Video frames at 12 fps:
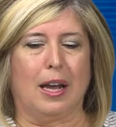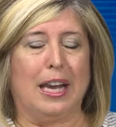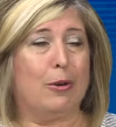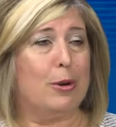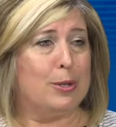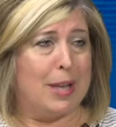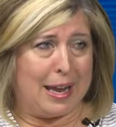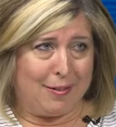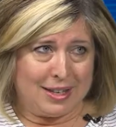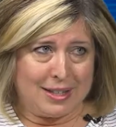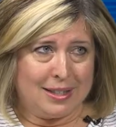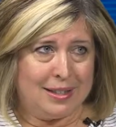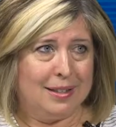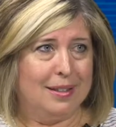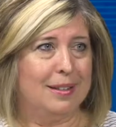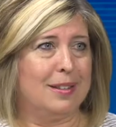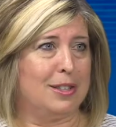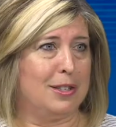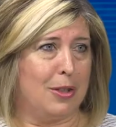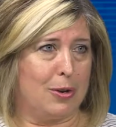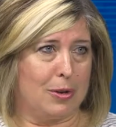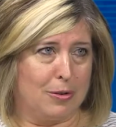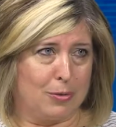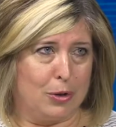Heroes Haven is
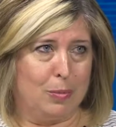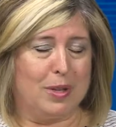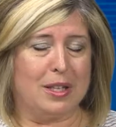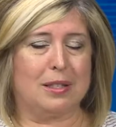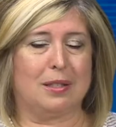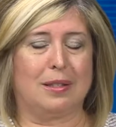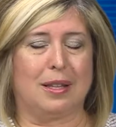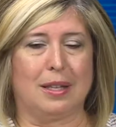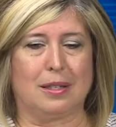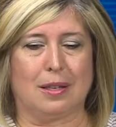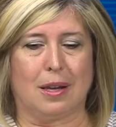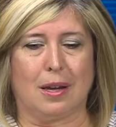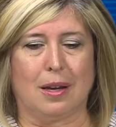another group that's